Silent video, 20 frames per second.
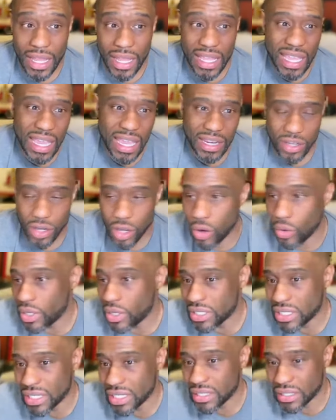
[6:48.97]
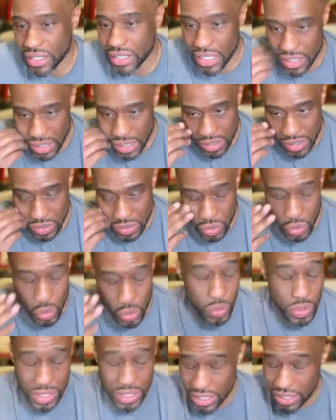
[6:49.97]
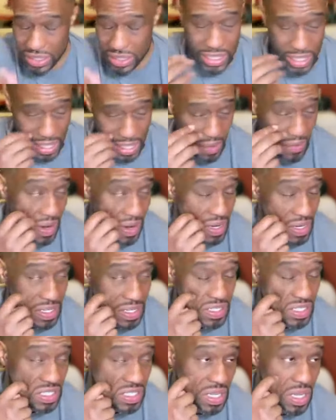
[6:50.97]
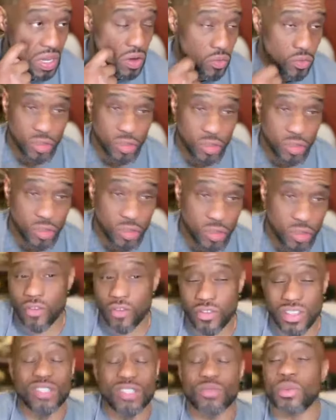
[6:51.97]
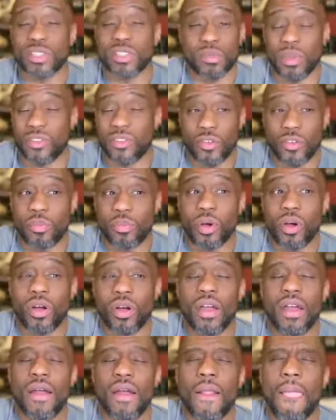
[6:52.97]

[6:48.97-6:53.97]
Like he ain't know. He's just doing his thing, right? He just respects the office. He just wants to play football.